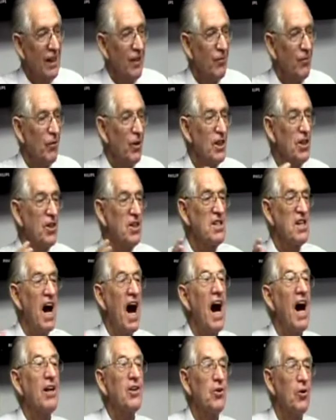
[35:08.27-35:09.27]
which is
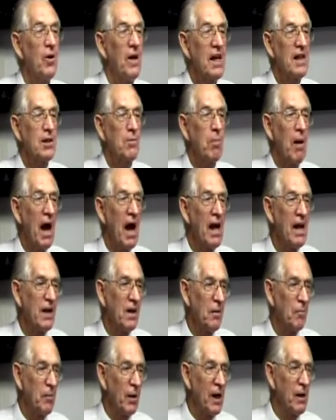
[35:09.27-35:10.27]
hard to explain
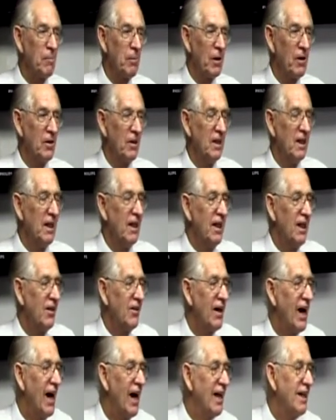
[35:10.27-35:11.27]
to people,
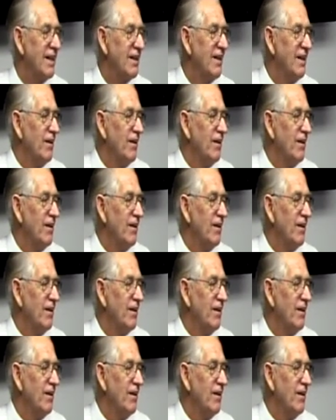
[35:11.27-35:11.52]
right?